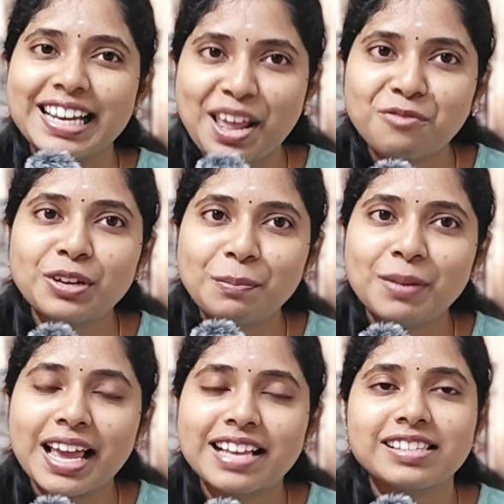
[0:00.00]
in every
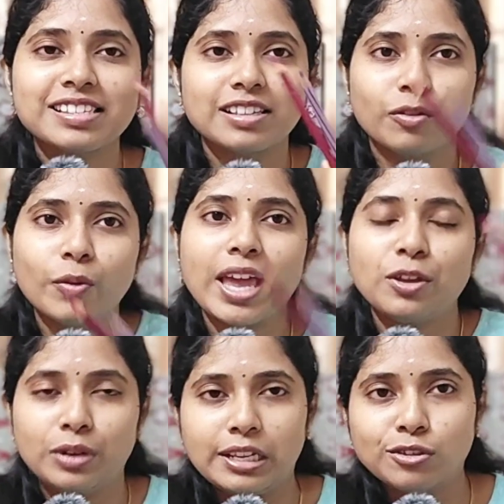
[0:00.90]
place where
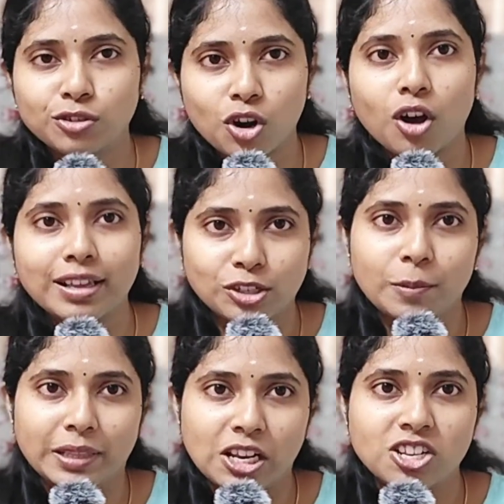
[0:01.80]
you need to draw
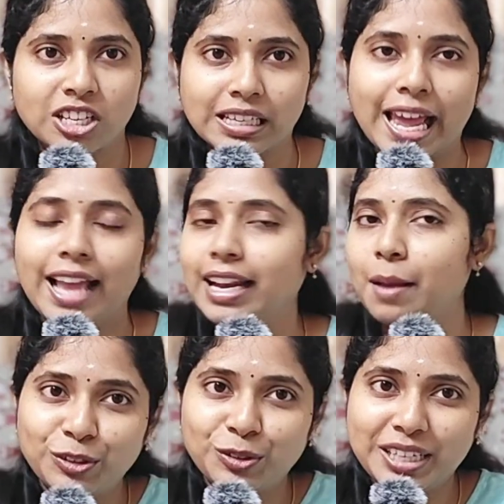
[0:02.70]
histopathological
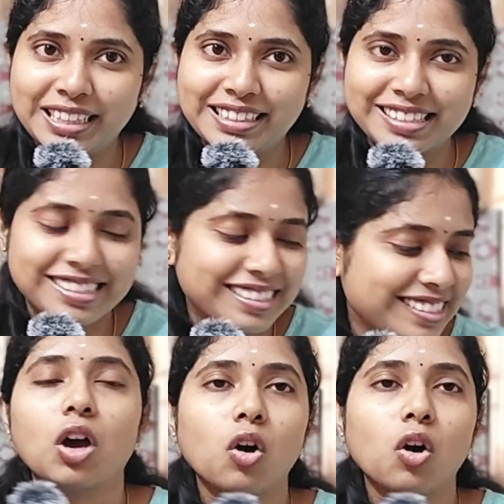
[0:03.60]
diagram, you need this.